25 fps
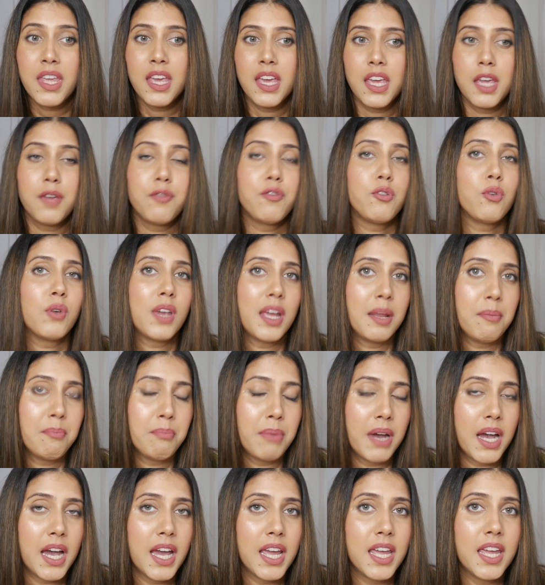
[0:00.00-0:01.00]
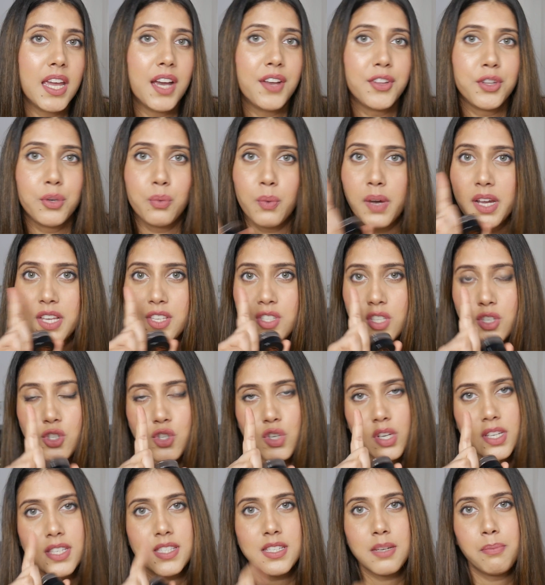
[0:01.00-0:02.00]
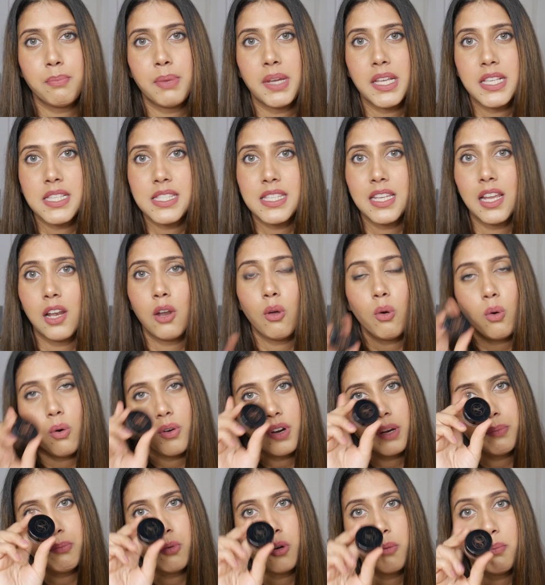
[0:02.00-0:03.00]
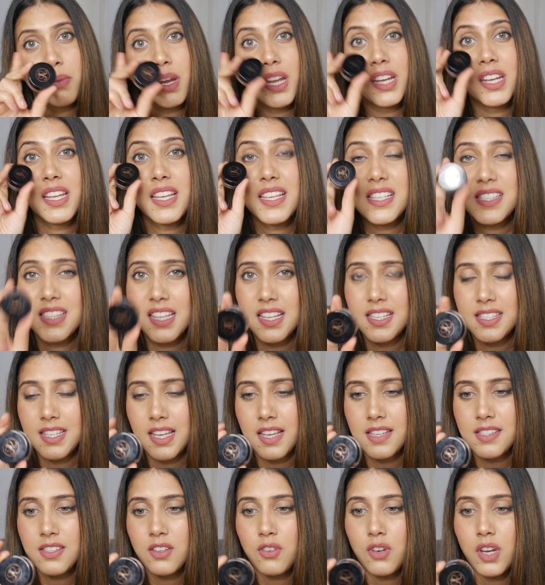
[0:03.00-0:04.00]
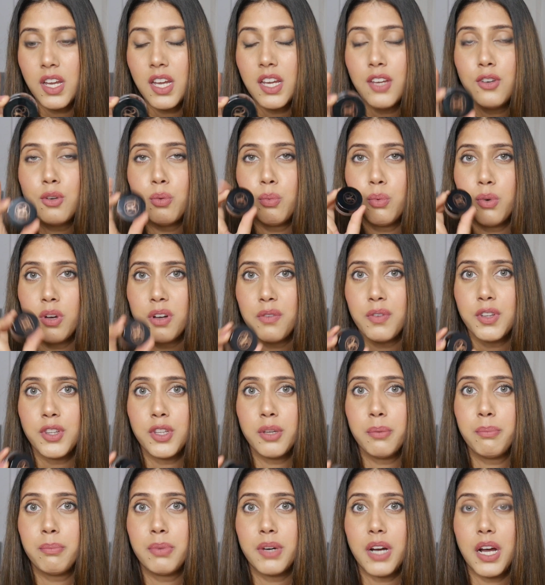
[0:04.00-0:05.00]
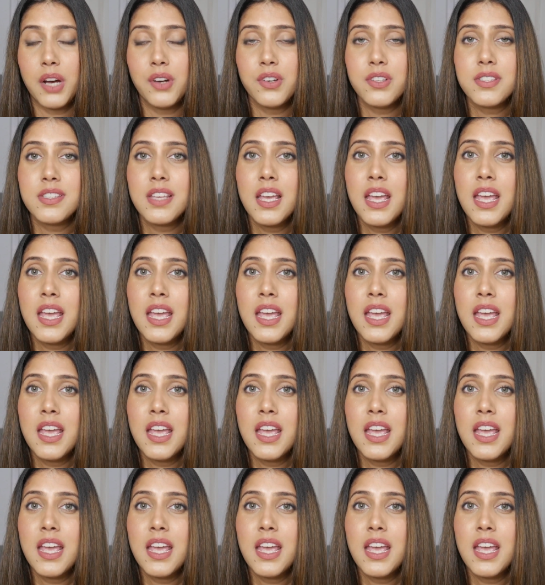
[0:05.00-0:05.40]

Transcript: if you can buy, otherwise just a pencil or a pomade is necessary to work with your brows.